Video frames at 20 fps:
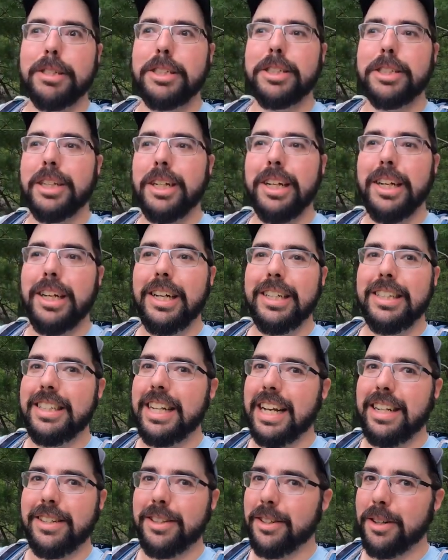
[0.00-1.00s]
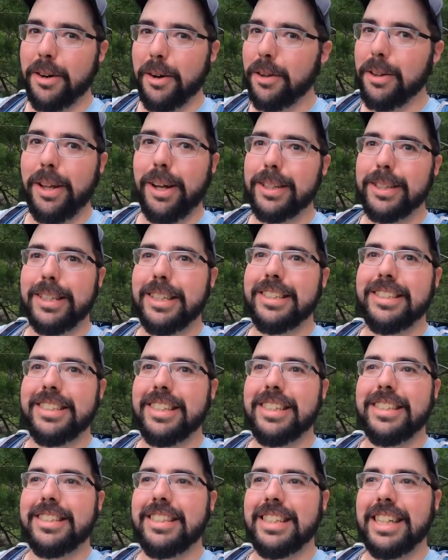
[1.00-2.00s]
which that no longer
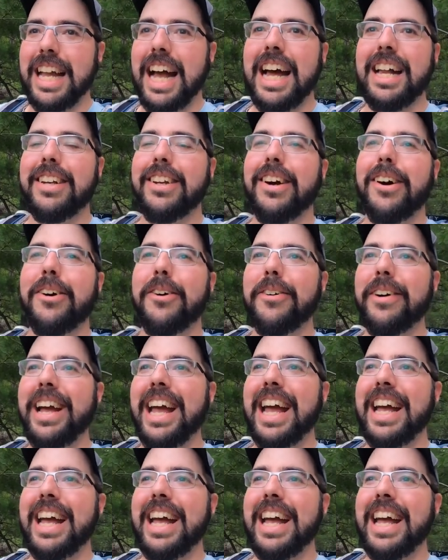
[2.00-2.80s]
exists in Gatineau.